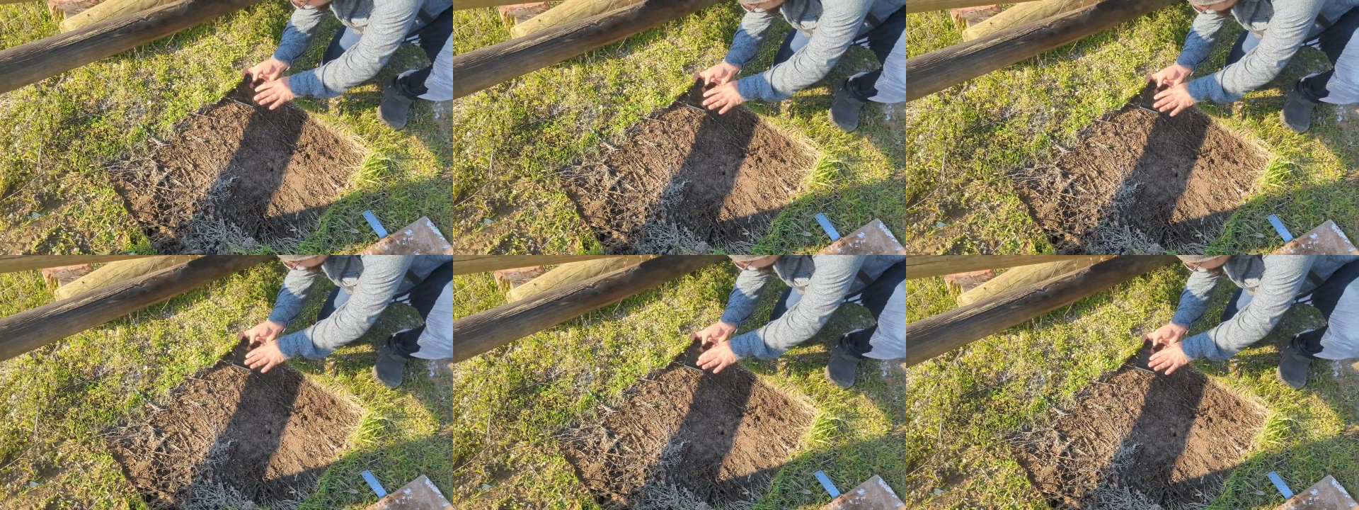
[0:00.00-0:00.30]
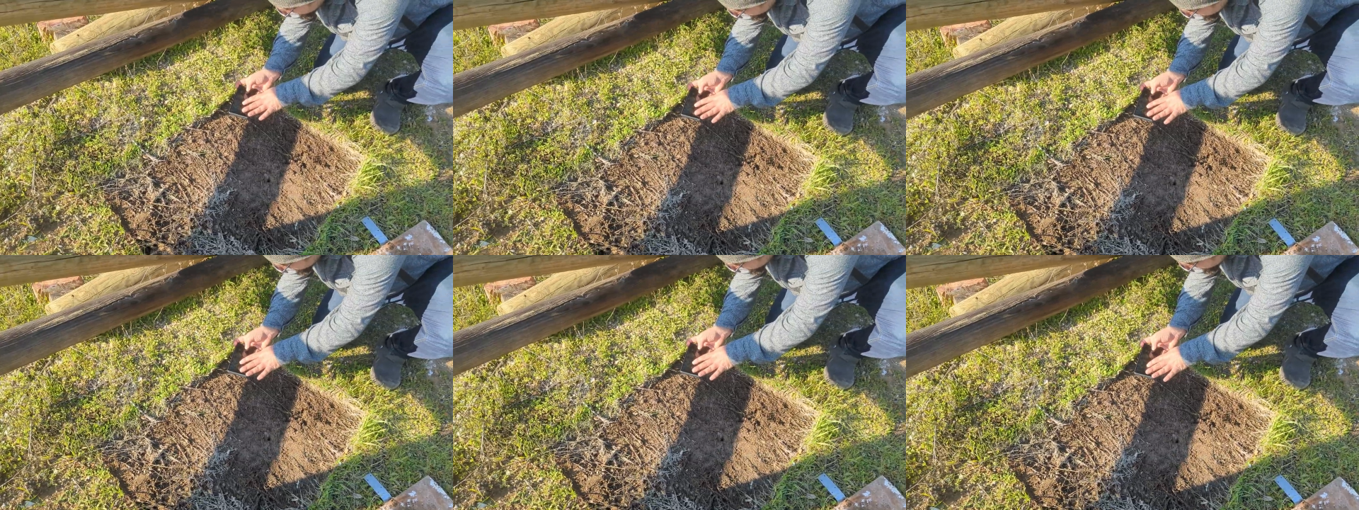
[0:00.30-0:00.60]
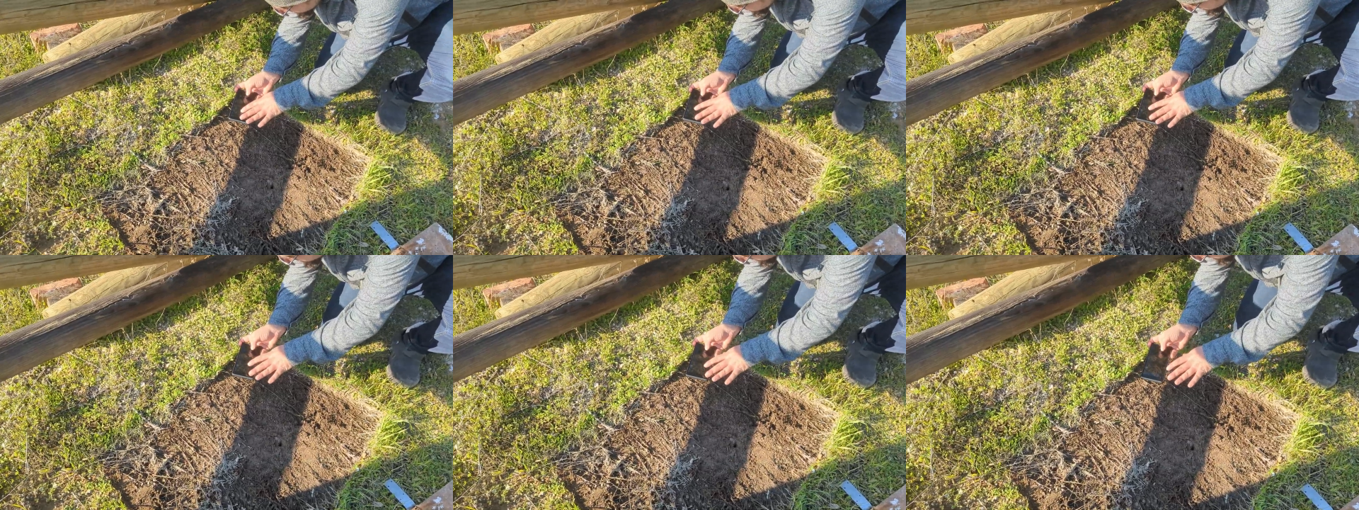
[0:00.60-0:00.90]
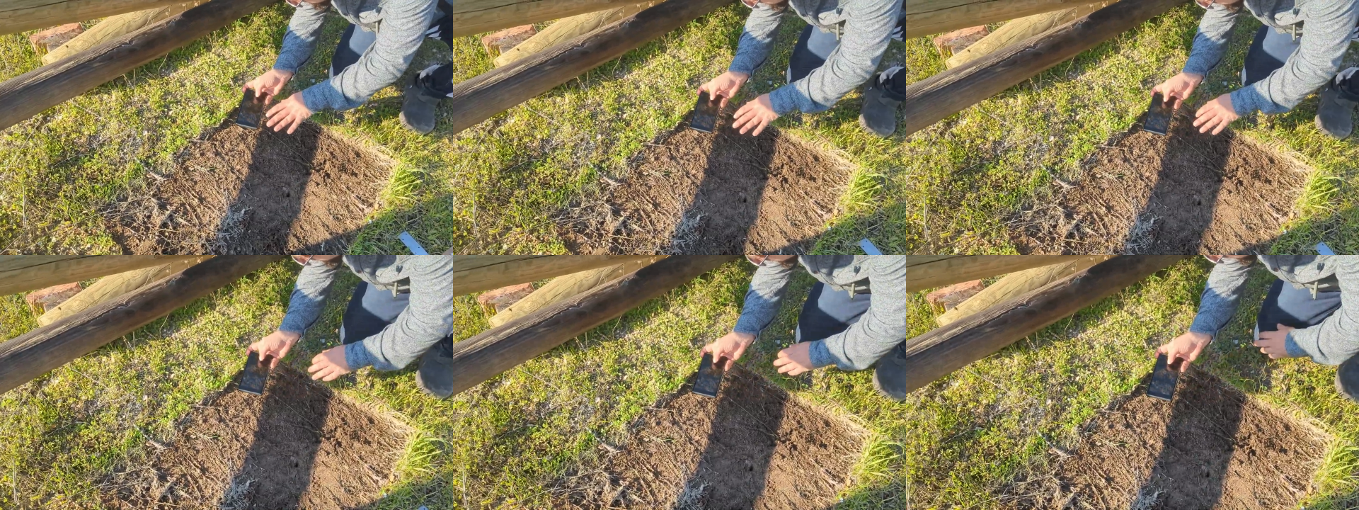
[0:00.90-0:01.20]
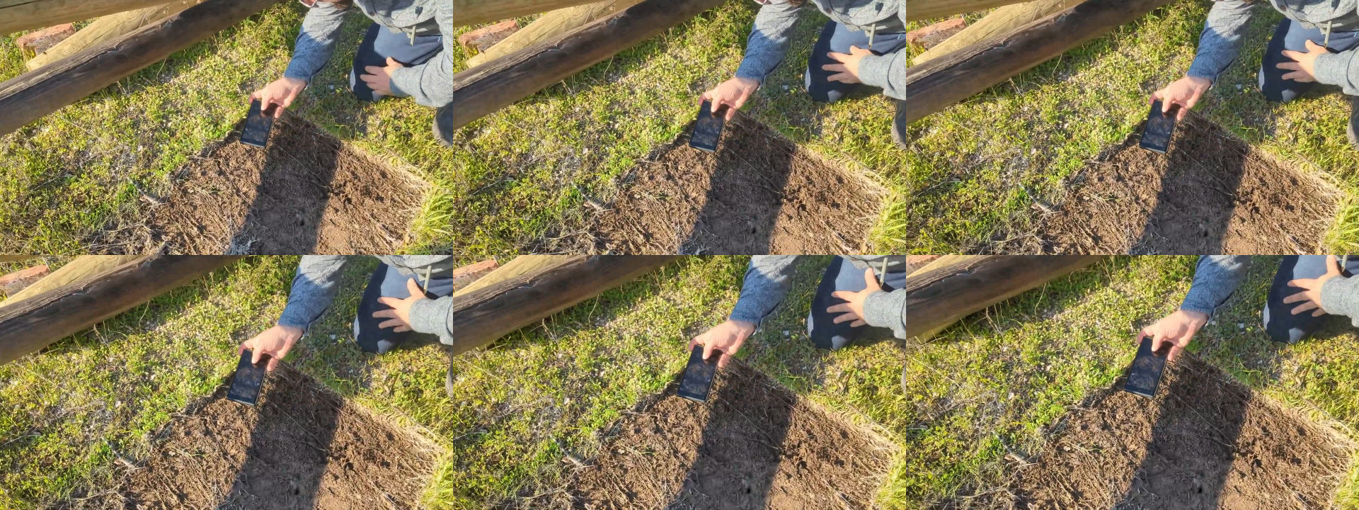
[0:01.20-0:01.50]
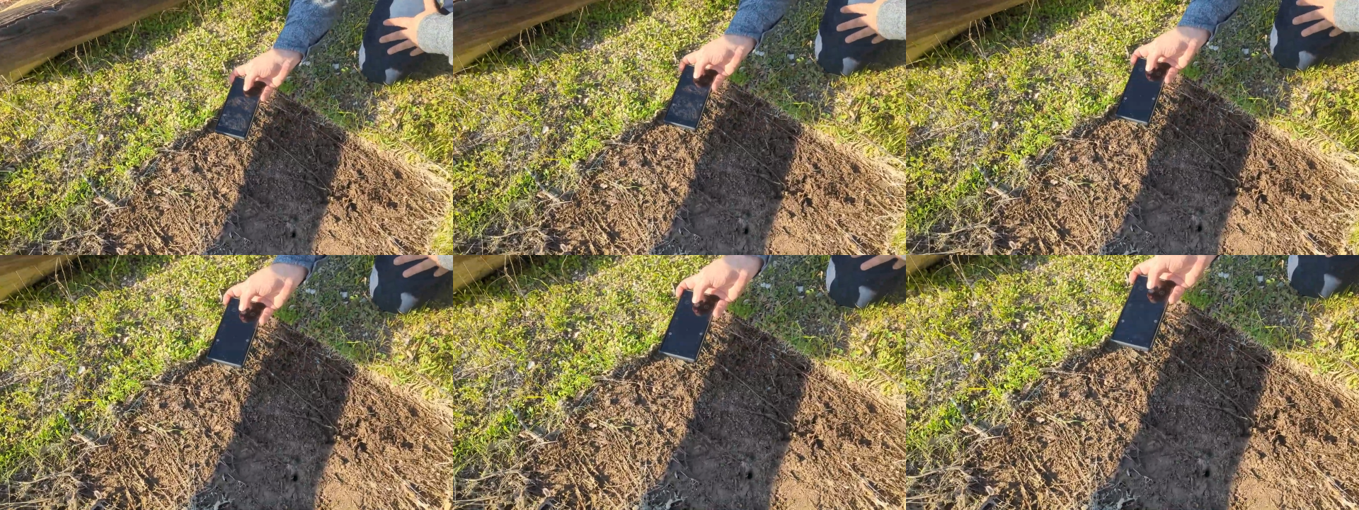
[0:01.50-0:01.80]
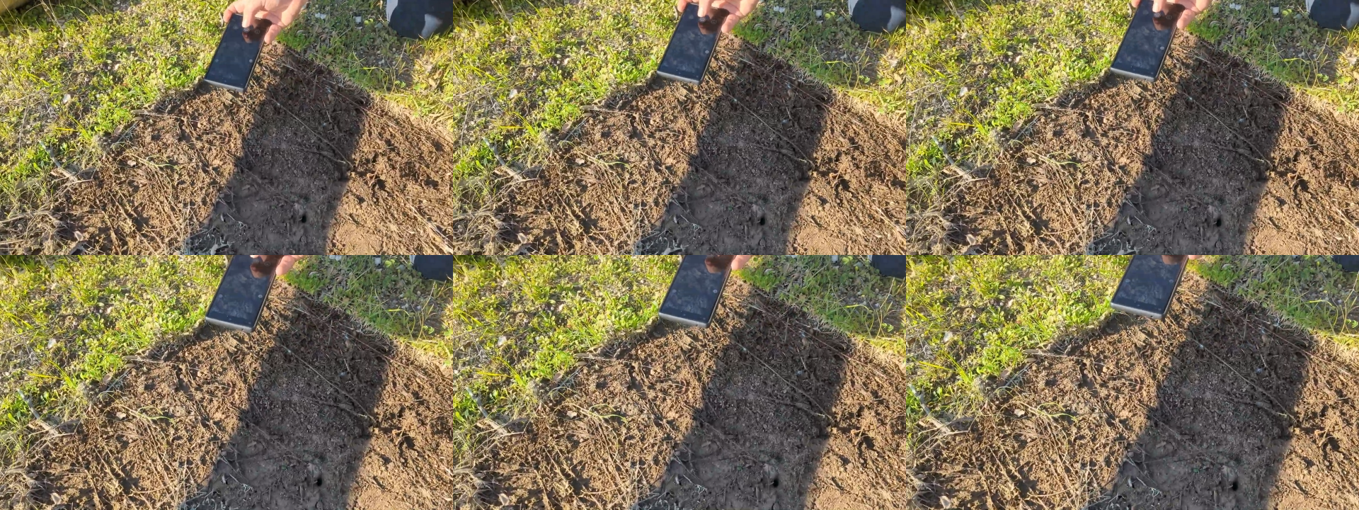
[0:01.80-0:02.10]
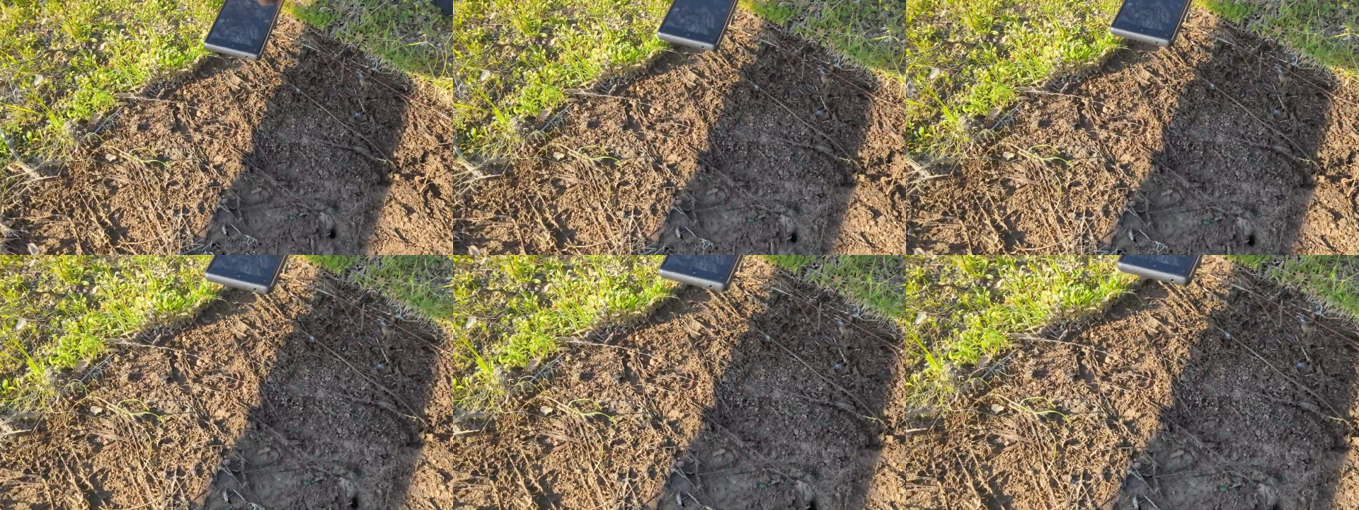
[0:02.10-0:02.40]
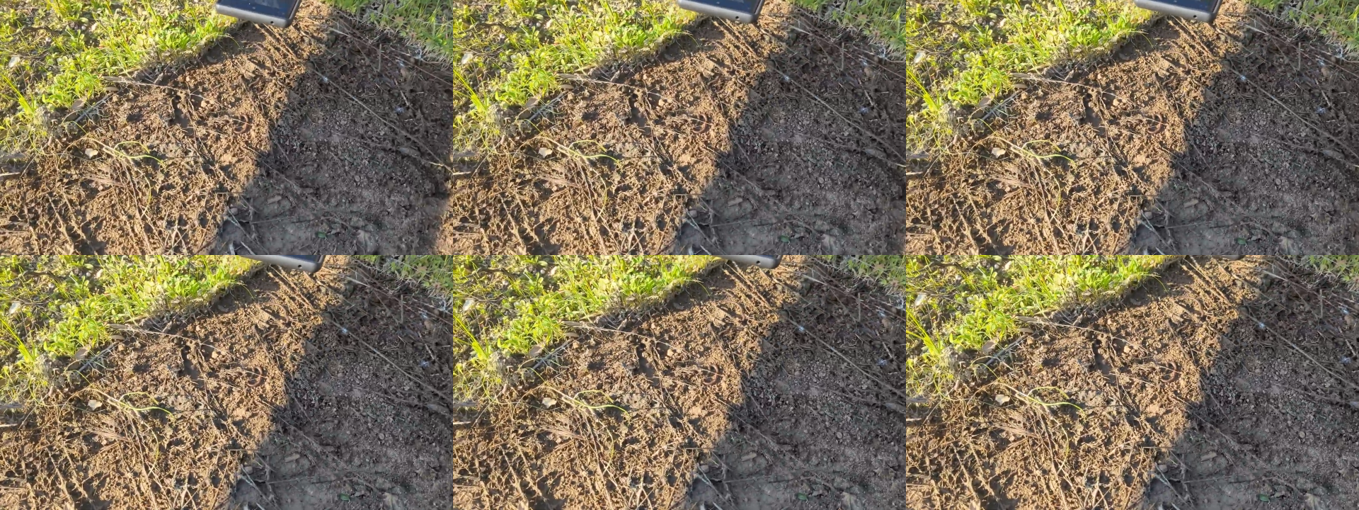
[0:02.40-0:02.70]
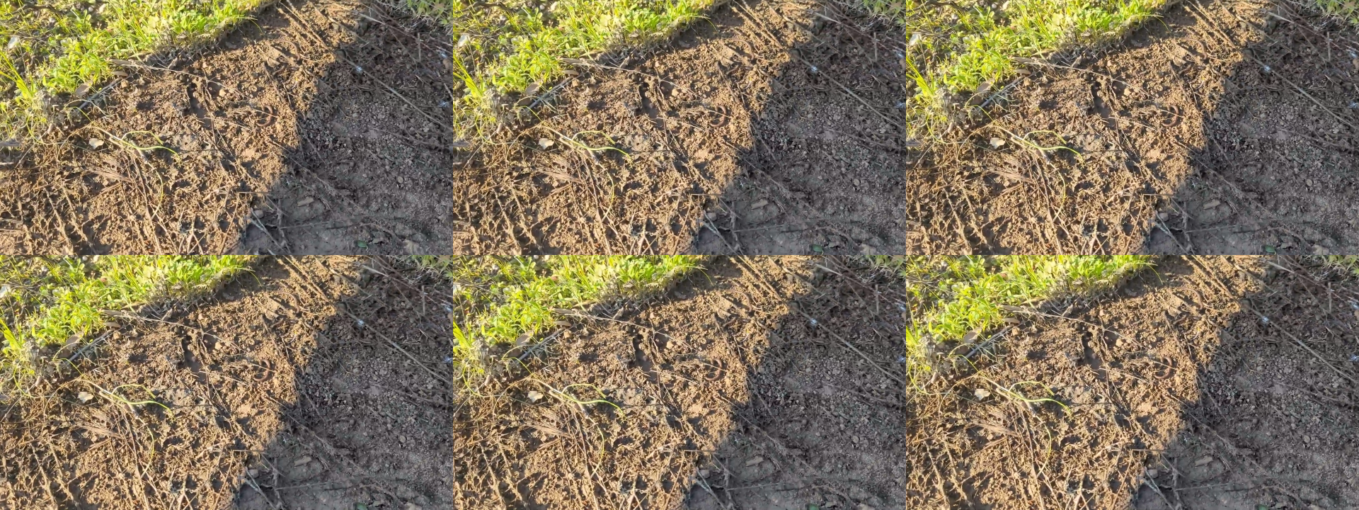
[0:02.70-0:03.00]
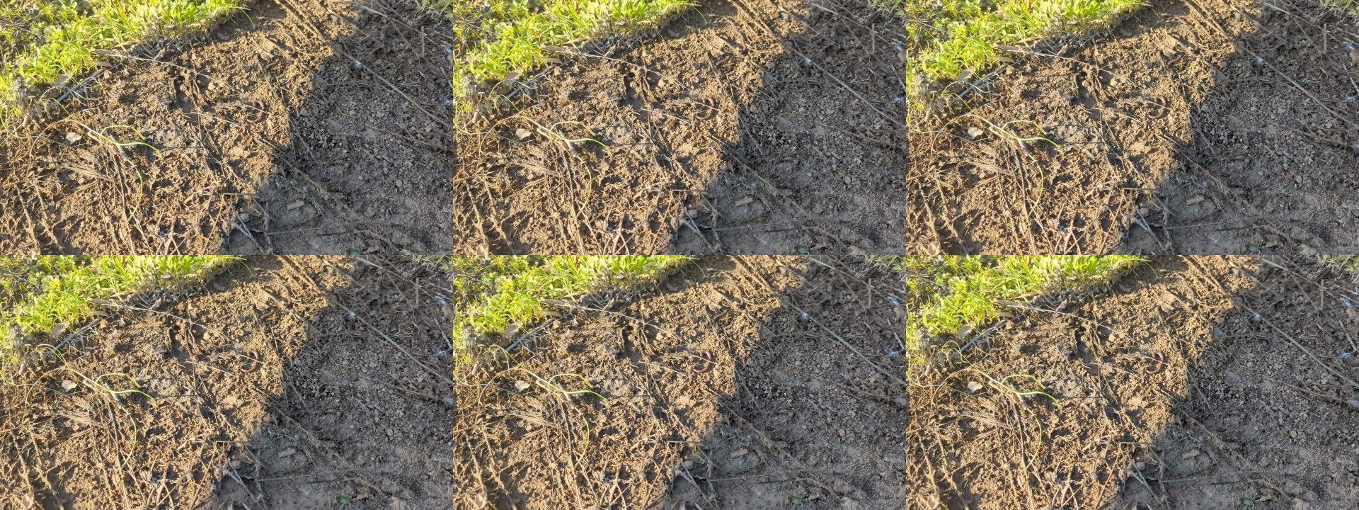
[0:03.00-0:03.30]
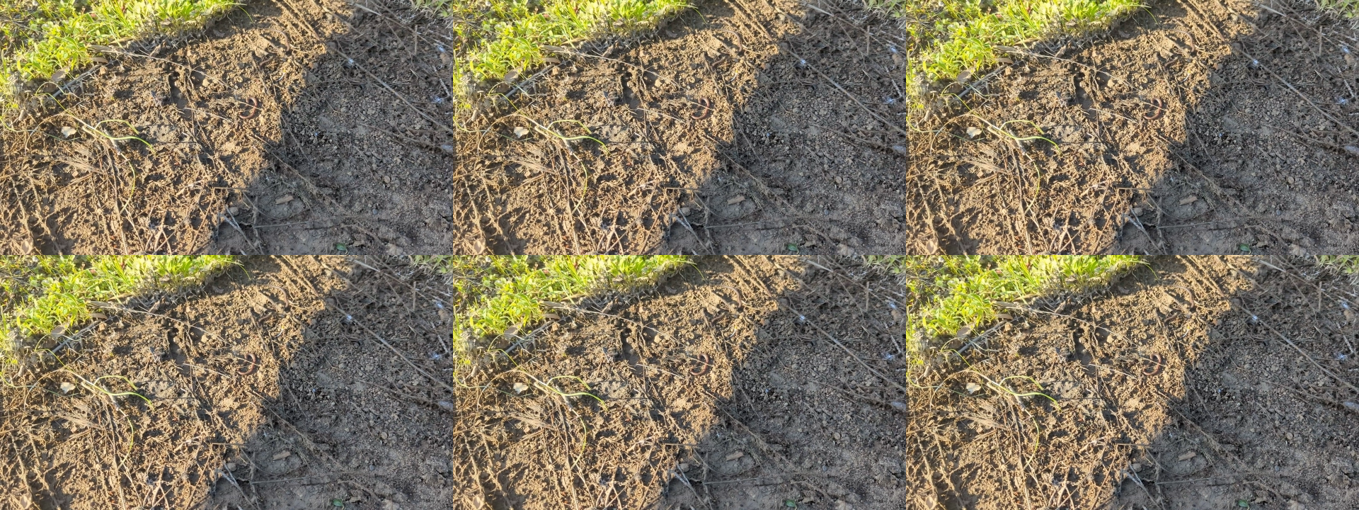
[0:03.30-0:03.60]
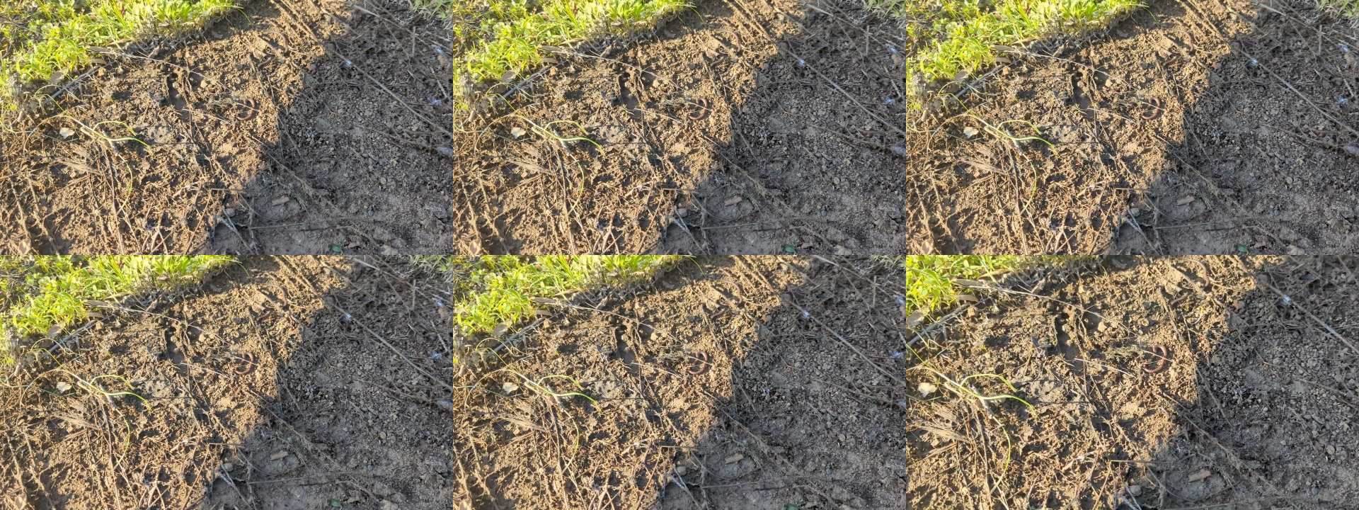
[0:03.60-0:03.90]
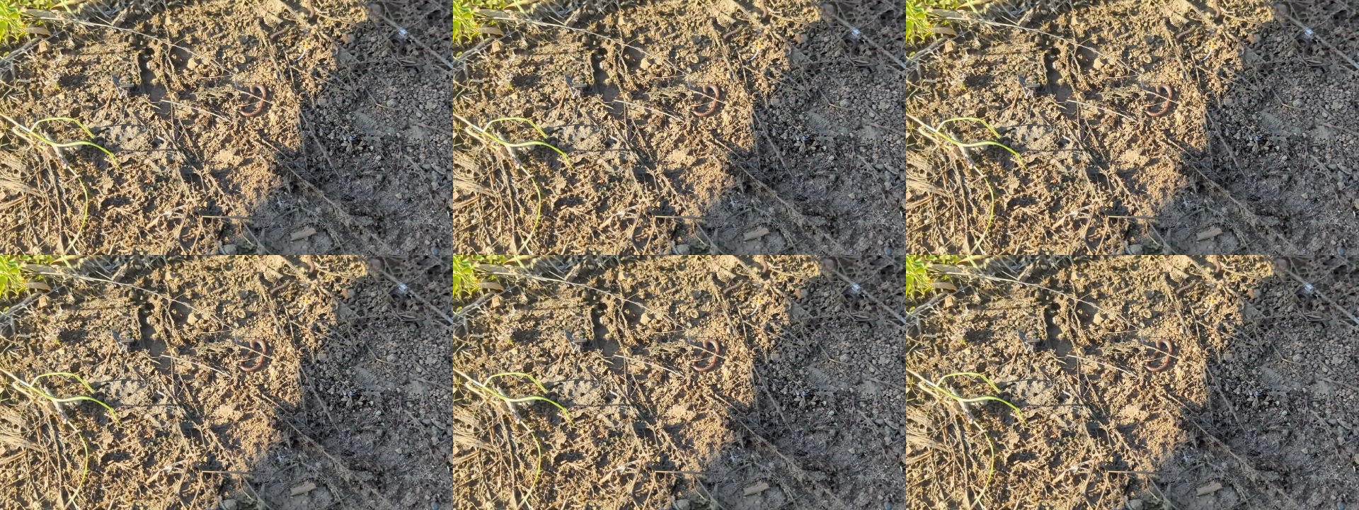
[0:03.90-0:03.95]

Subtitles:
[unreadable: no face in view]